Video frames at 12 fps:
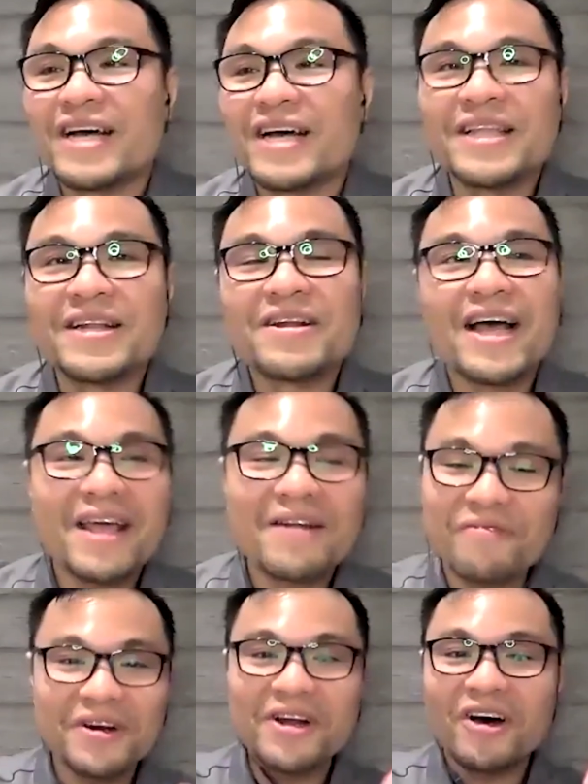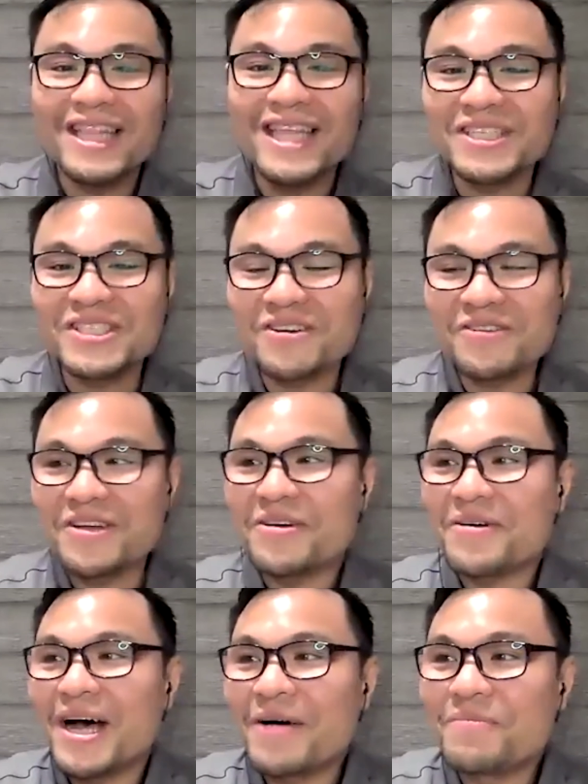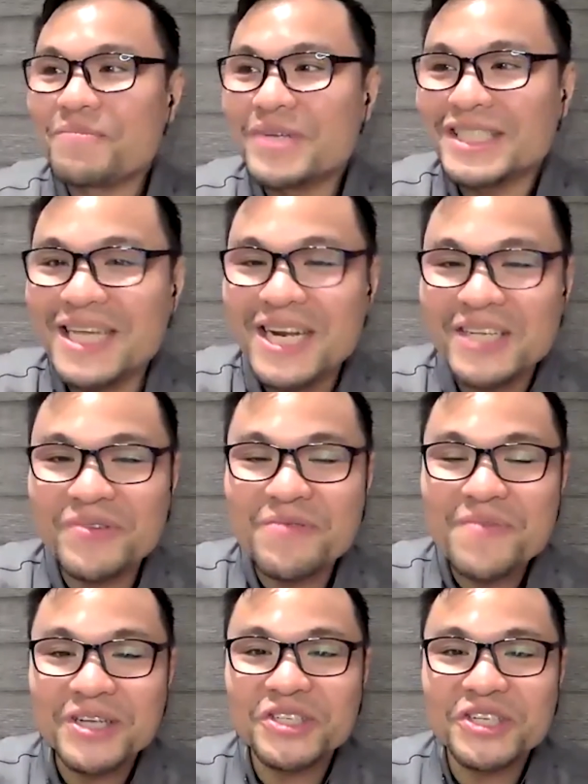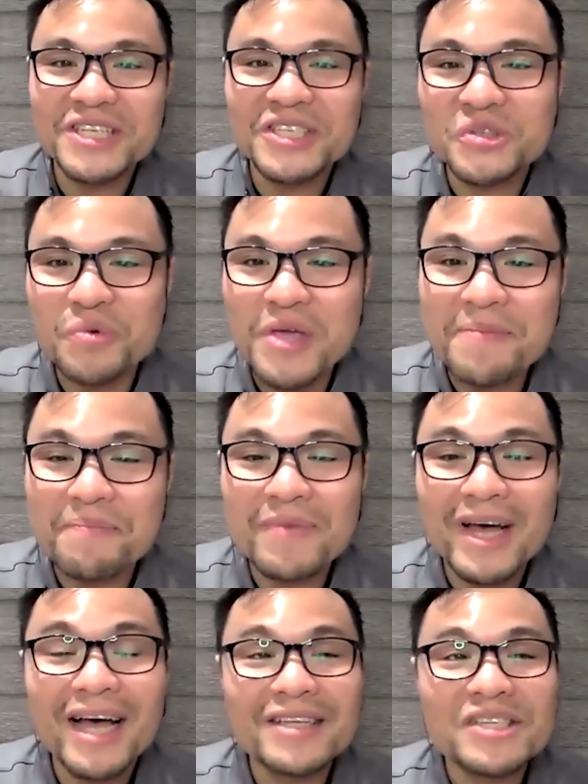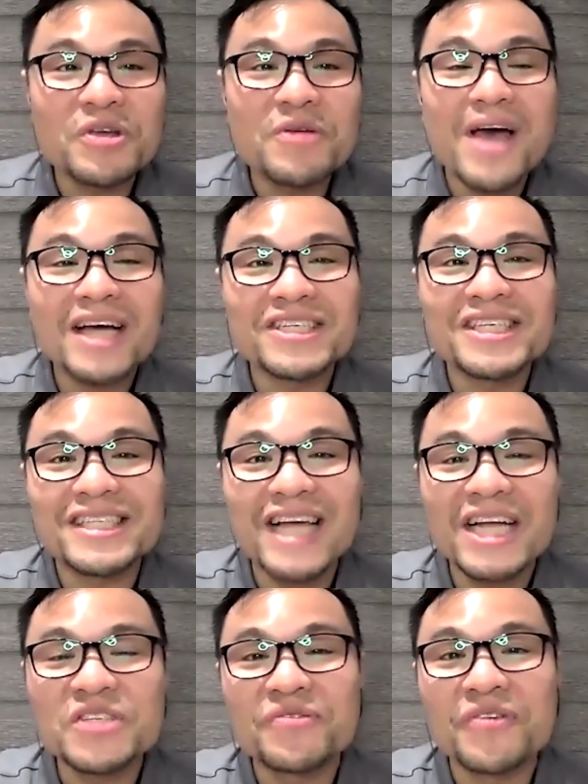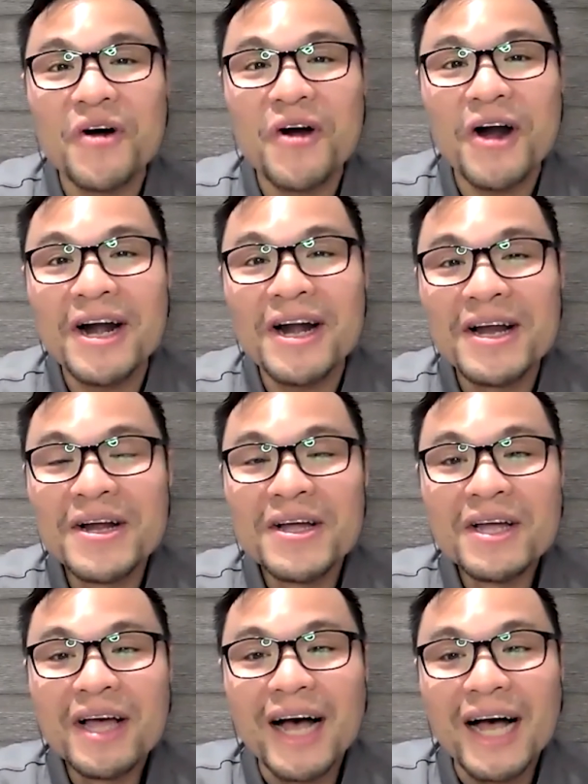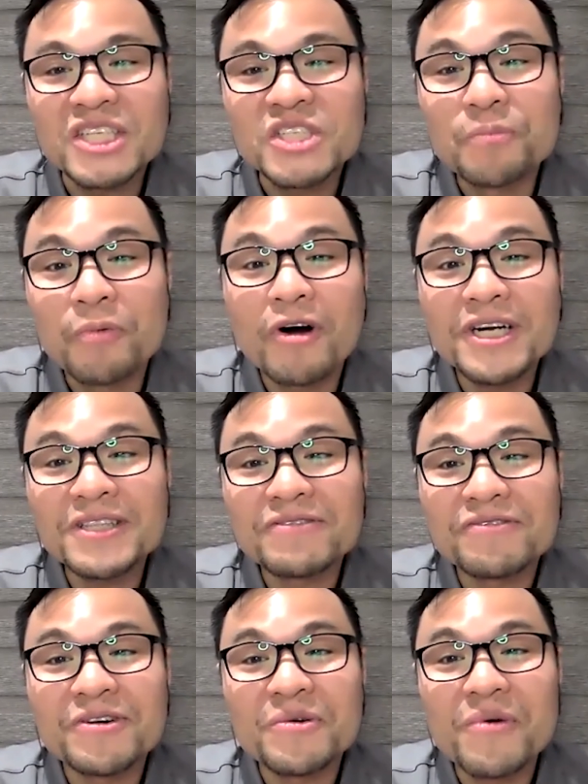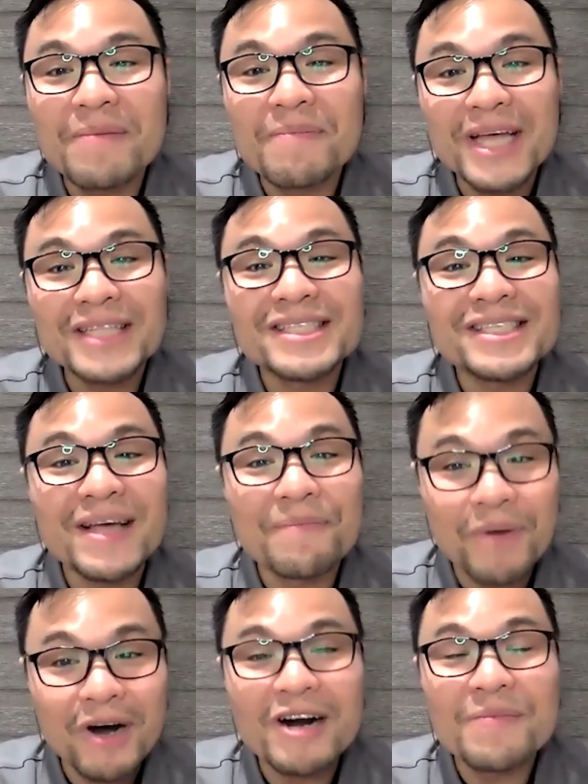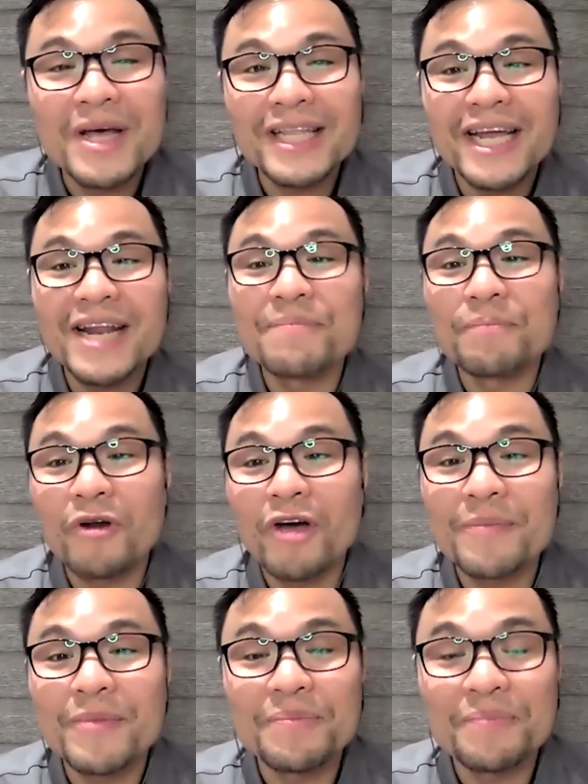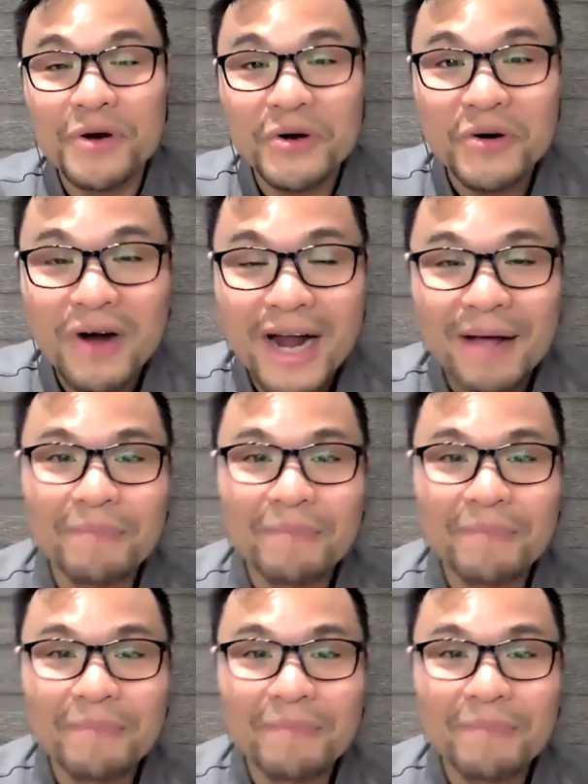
then again, for the audience, no, Ms. Dina has been mentioning SWEEP. SWEEP actually stands for Sport for Women's Empowerment and Employment Program.